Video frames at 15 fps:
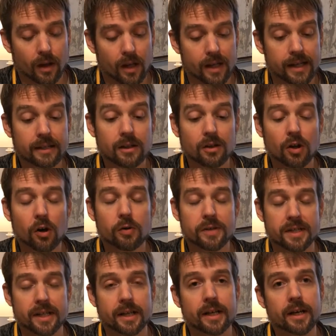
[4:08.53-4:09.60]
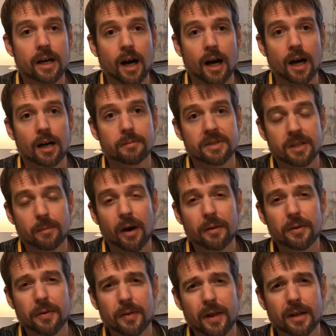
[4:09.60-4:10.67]
in closing, some other
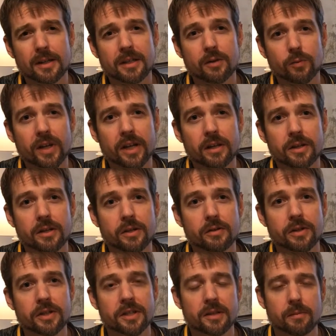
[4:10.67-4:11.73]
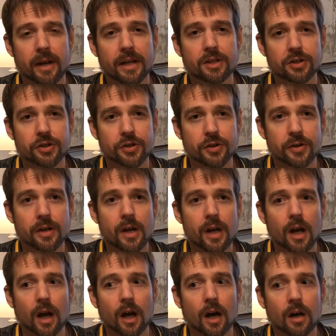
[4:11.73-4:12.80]
things that we can do just to make sure
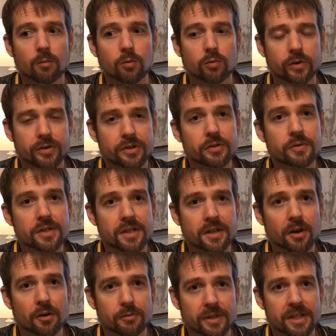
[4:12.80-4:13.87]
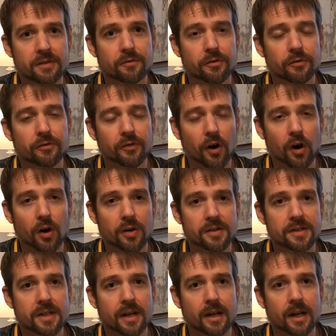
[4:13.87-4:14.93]
we're reducing our risk for
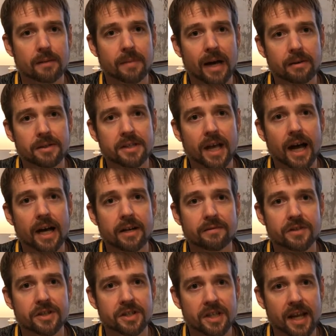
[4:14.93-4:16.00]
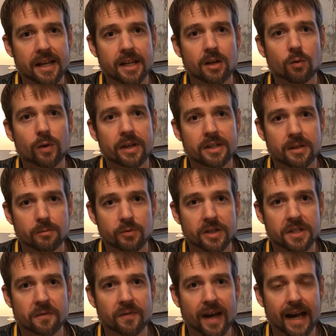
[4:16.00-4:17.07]
falls outside of just taking away some
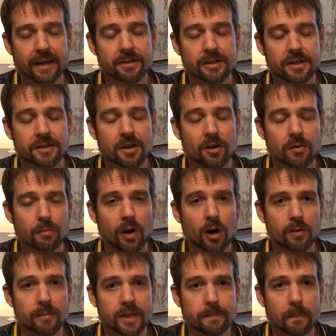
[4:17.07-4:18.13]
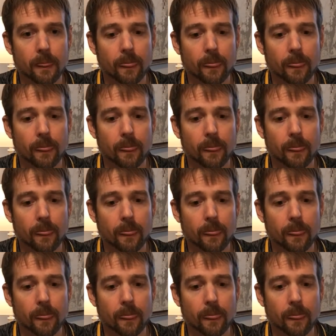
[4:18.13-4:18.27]
risk factors in our apartment.